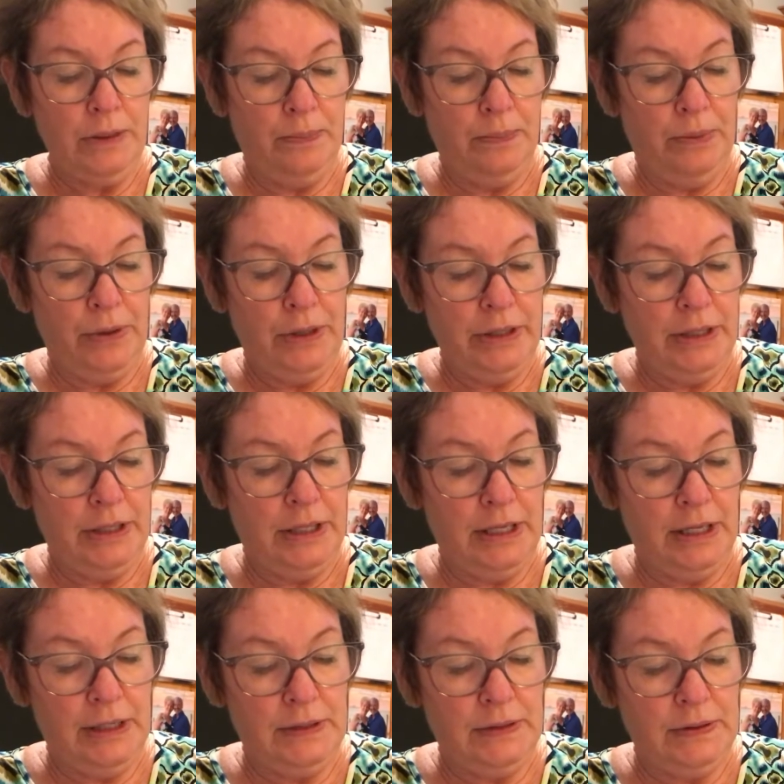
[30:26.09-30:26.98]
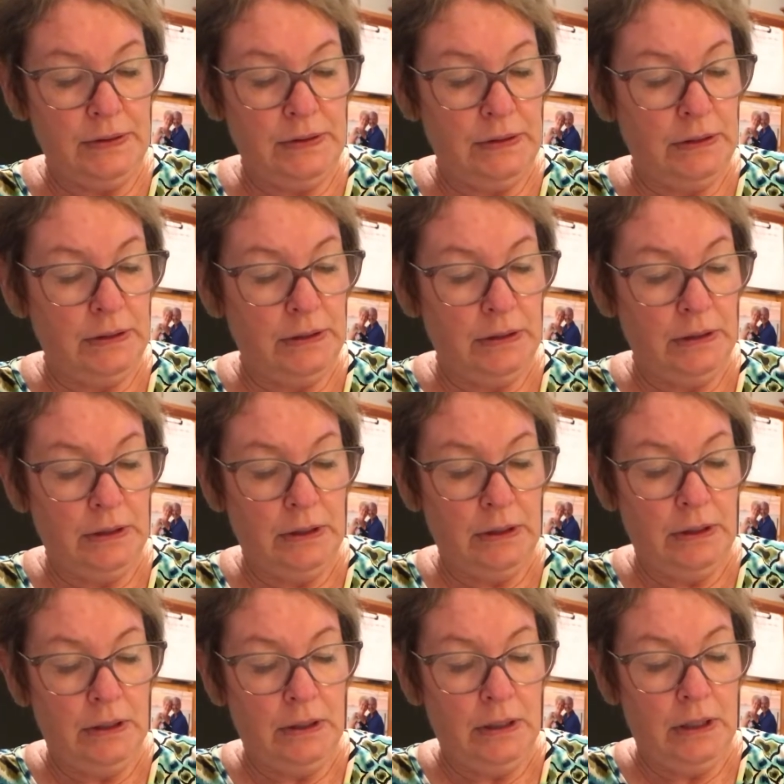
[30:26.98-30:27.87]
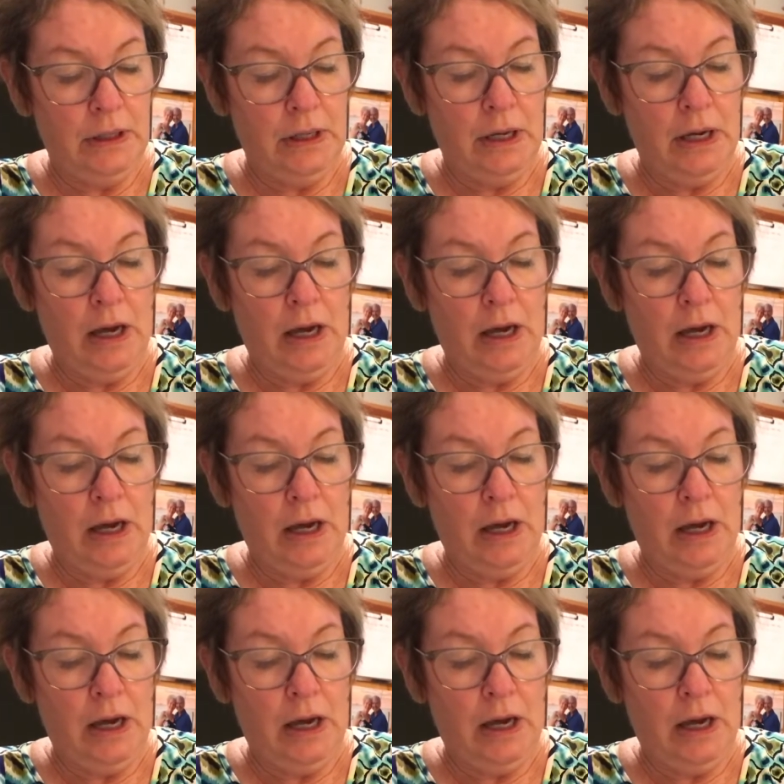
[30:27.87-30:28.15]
I'm going to put this